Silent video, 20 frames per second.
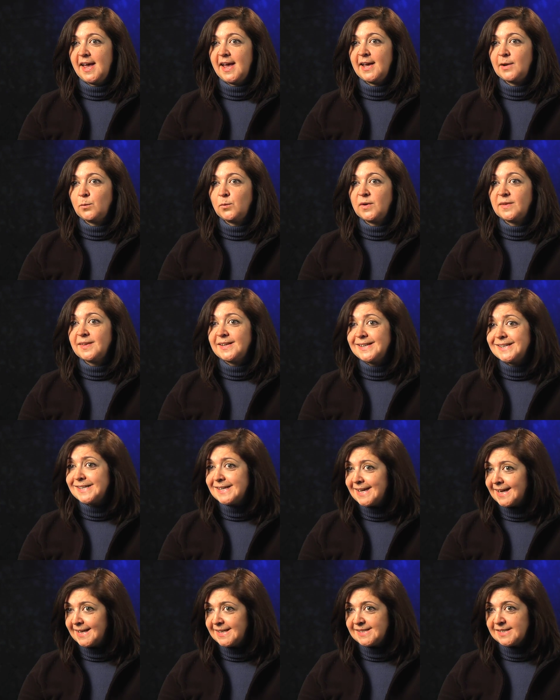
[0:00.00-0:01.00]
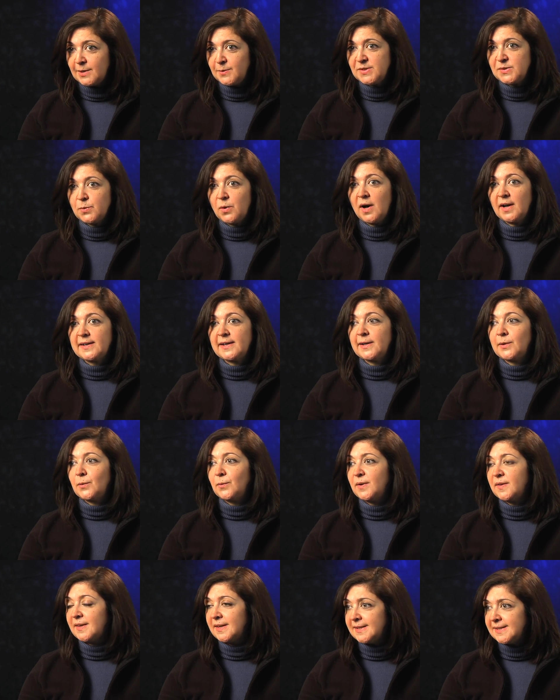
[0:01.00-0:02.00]
and within days I was
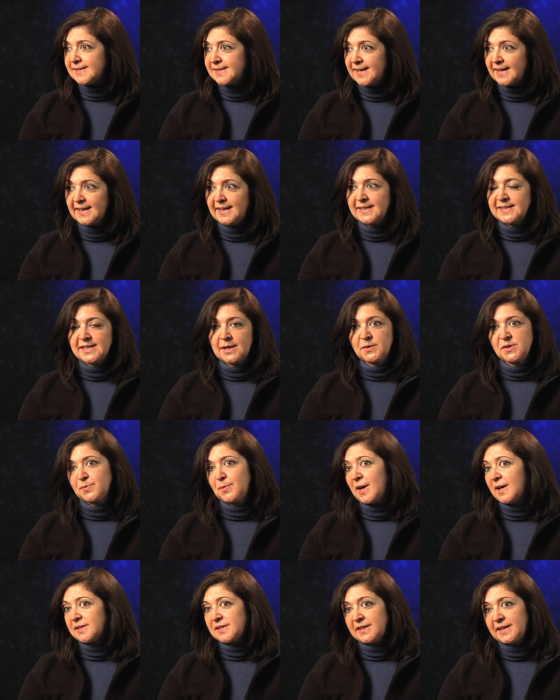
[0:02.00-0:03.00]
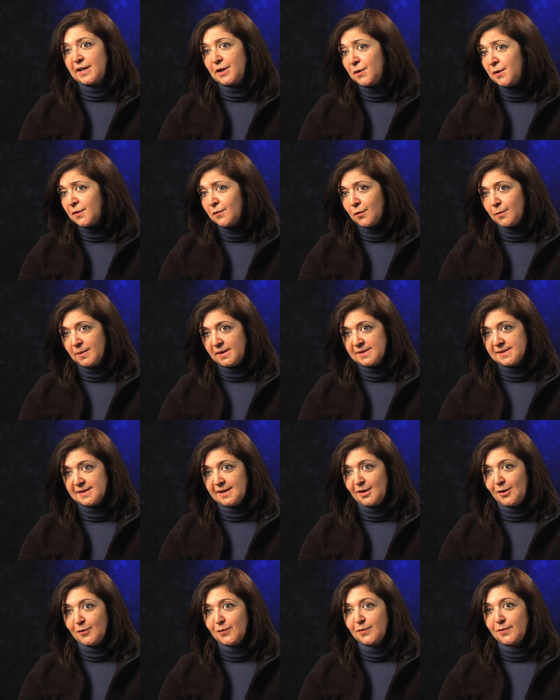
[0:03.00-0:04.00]
walking, within days I was back to caring for
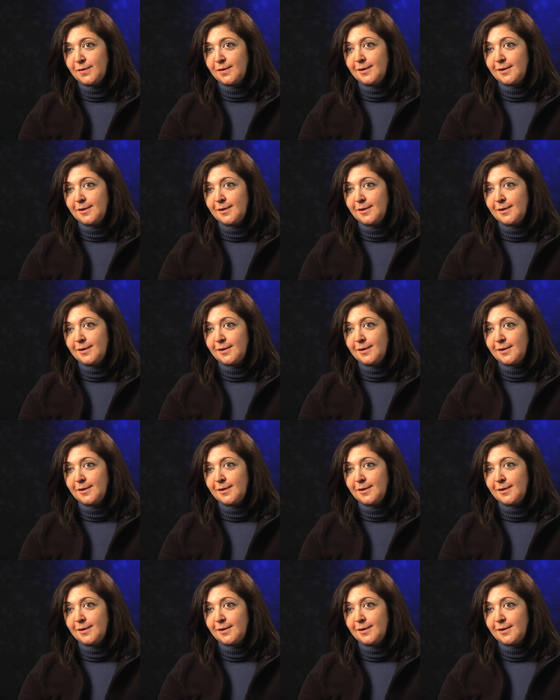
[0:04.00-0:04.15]
myself.